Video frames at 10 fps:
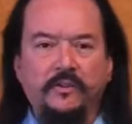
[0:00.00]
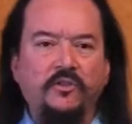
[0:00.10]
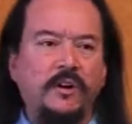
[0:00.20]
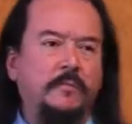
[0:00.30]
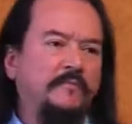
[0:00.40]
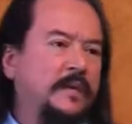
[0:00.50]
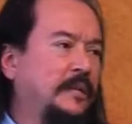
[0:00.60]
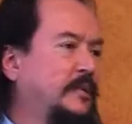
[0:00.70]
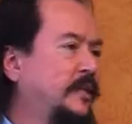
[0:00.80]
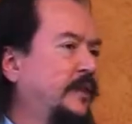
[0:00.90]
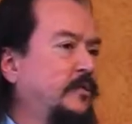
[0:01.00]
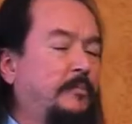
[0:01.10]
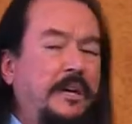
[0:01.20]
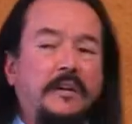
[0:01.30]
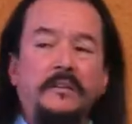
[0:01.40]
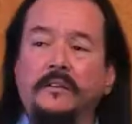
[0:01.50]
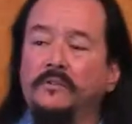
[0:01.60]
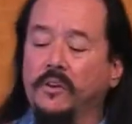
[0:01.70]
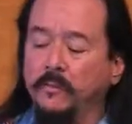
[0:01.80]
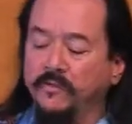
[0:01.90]
drum of being sick, they're beating the
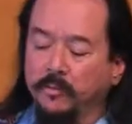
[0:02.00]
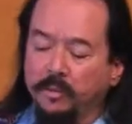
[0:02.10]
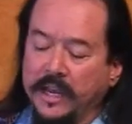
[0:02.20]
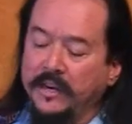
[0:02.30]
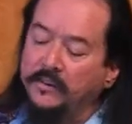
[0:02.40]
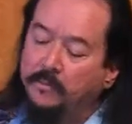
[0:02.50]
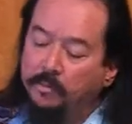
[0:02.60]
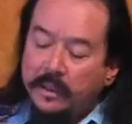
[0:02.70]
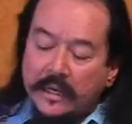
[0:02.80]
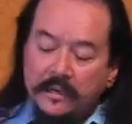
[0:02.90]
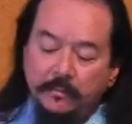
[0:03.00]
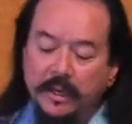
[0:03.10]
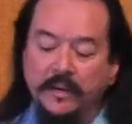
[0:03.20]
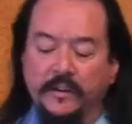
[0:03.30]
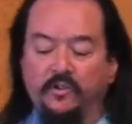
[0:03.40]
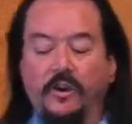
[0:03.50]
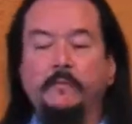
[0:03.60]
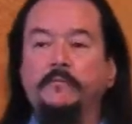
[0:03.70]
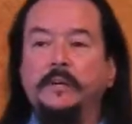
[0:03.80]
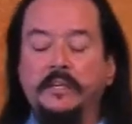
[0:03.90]
drum of complaining, they're beating the
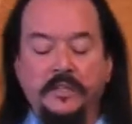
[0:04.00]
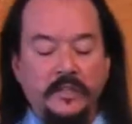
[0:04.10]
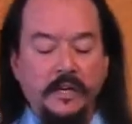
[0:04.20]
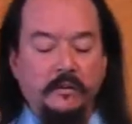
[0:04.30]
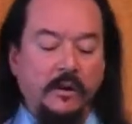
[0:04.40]
drum of being single.